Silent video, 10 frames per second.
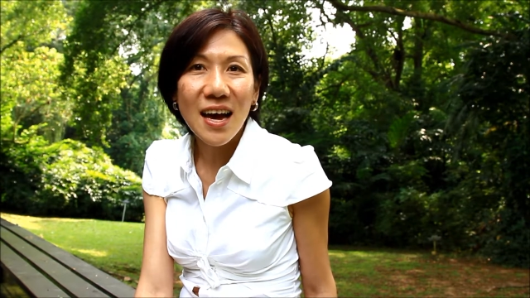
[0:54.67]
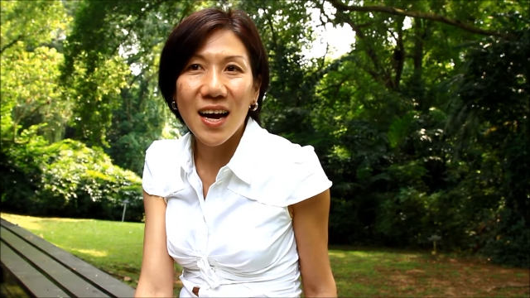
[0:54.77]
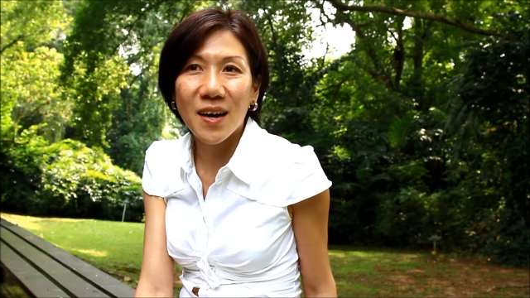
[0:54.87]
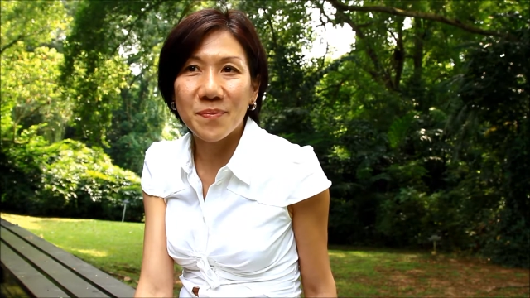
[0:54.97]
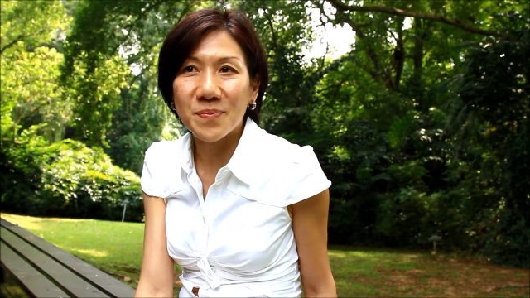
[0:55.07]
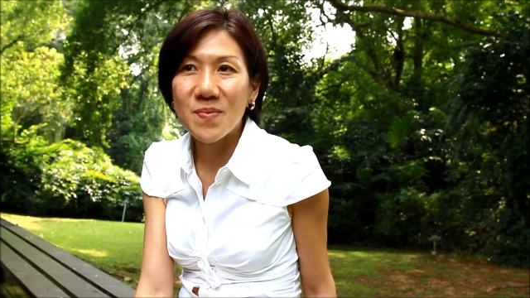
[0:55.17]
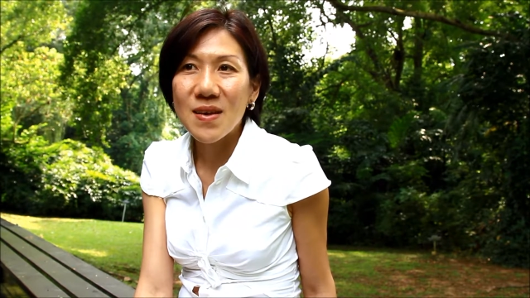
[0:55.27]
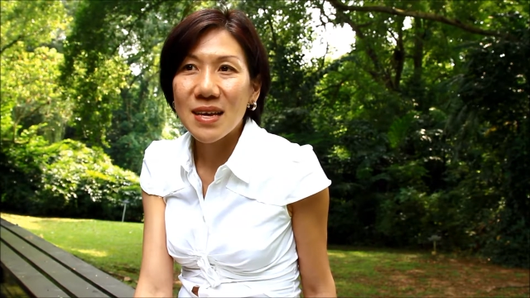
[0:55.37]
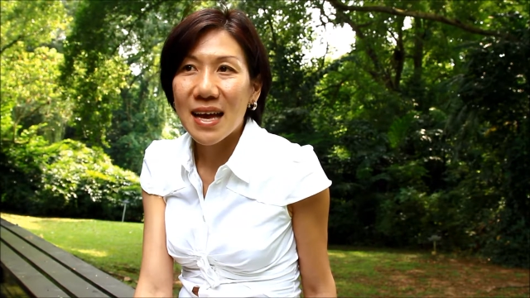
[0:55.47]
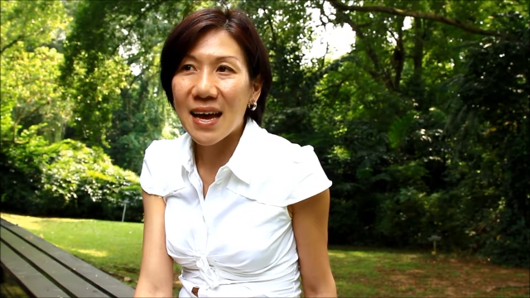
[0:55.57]
Um,
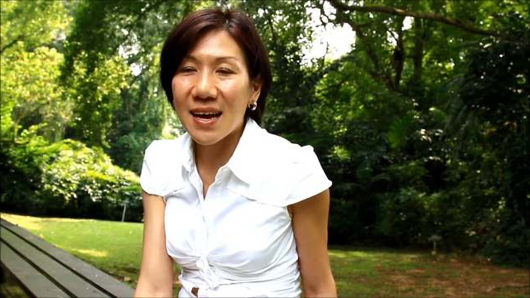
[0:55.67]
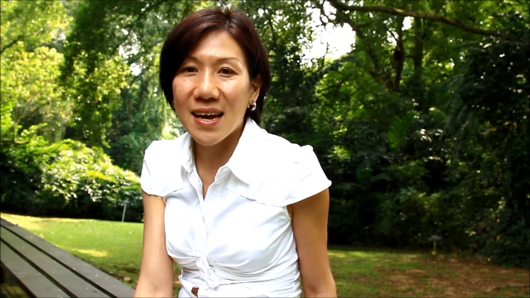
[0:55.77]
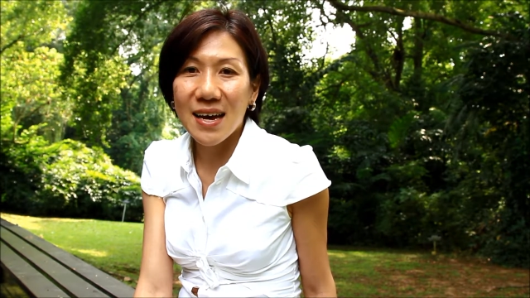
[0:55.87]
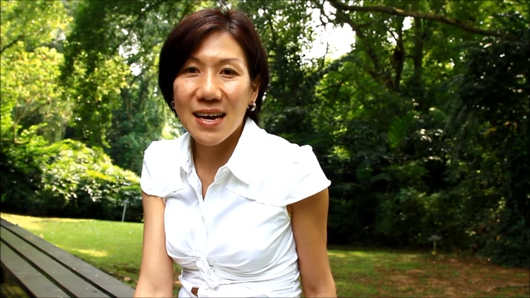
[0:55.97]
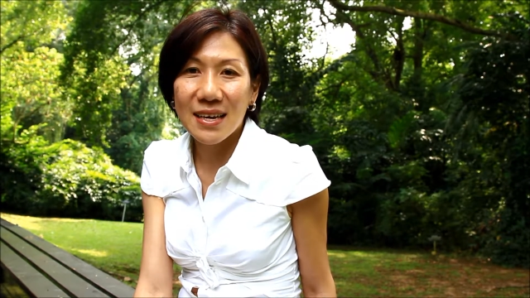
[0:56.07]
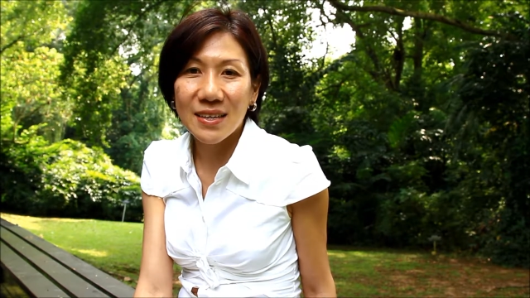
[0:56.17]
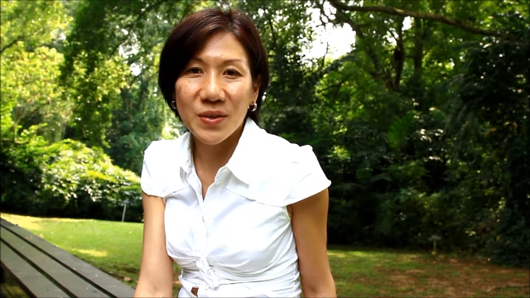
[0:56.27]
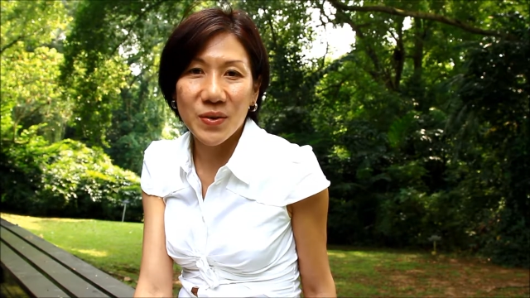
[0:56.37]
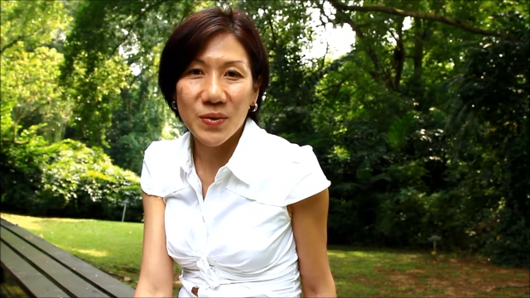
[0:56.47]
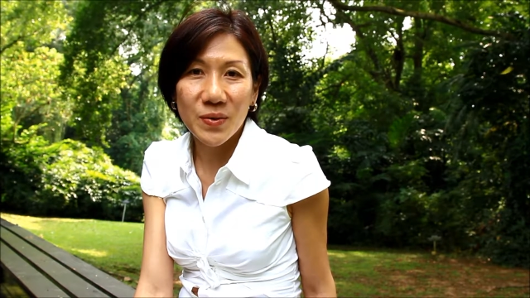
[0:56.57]
uh,
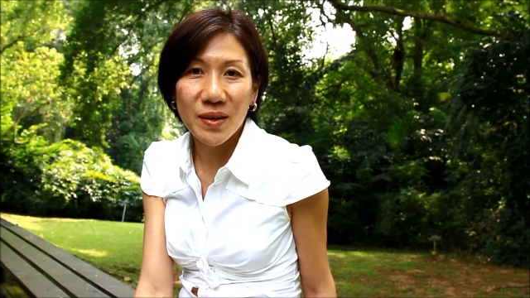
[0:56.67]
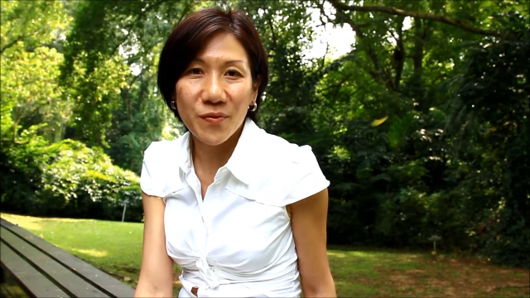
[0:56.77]
you know,